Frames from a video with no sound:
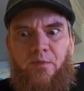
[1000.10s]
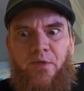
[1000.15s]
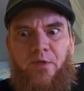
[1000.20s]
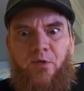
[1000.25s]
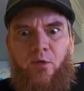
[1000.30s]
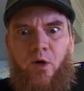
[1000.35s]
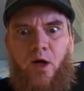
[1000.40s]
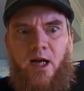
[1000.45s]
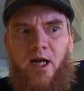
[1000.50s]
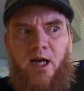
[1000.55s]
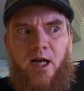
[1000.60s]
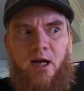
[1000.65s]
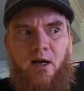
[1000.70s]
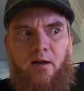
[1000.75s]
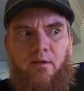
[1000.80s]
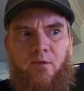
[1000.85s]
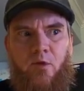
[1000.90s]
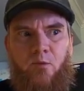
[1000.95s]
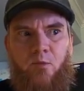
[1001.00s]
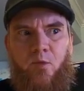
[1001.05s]
So I
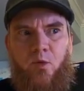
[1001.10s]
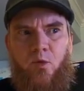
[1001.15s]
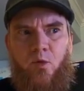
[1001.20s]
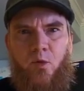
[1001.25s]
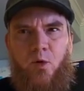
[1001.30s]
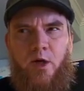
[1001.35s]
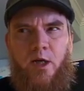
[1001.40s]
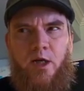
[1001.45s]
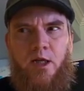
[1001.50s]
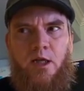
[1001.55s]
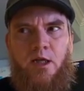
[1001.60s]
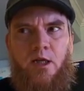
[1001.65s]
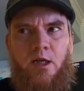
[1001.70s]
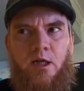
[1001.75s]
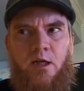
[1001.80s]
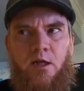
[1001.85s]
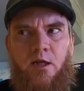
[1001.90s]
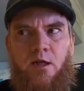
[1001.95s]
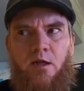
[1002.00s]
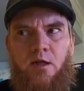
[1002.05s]
have a
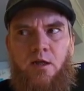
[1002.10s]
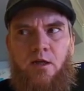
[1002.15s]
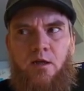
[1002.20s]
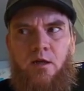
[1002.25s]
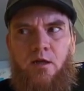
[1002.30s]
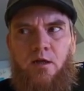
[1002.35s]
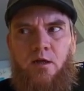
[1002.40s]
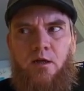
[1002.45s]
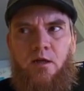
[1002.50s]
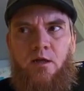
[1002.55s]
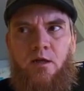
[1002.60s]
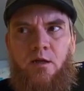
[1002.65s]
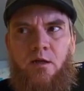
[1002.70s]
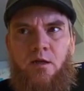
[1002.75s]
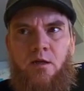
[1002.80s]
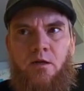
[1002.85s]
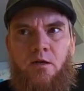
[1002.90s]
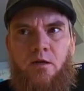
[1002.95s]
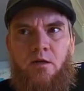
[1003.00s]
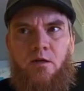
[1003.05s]

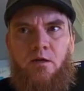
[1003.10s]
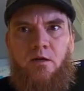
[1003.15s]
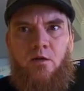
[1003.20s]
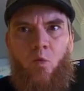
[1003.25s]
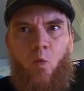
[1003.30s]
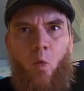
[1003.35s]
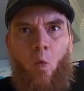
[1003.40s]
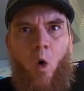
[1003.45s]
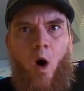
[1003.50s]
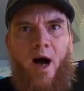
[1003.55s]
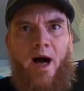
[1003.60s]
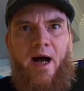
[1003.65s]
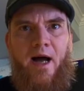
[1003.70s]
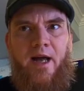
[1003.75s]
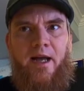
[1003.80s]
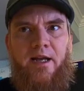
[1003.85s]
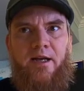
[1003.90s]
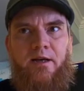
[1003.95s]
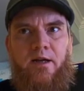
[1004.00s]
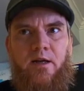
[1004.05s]
pretty
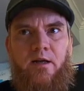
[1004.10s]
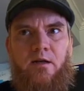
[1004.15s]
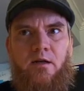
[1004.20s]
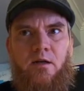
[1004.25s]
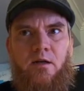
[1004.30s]
wide